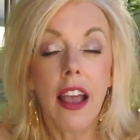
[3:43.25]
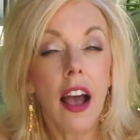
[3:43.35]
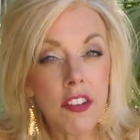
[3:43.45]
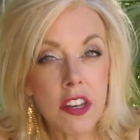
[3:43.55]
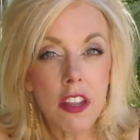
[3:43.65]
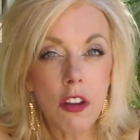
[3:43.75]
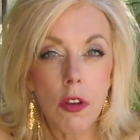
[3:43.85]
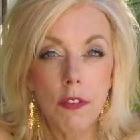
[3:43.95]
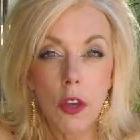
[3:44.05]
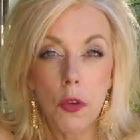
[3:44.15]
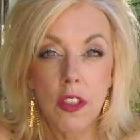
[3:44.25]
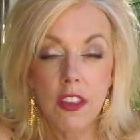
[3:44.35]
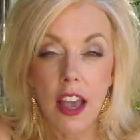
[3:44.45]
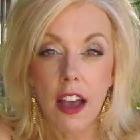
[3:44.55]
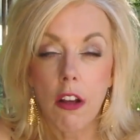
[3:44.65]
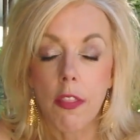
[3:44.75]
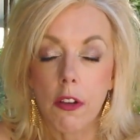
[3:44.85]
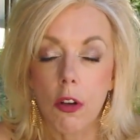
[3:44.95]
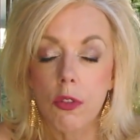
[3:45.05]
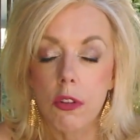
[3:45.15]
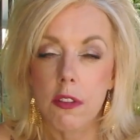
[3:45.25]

I haven't done a review yet on the Coastal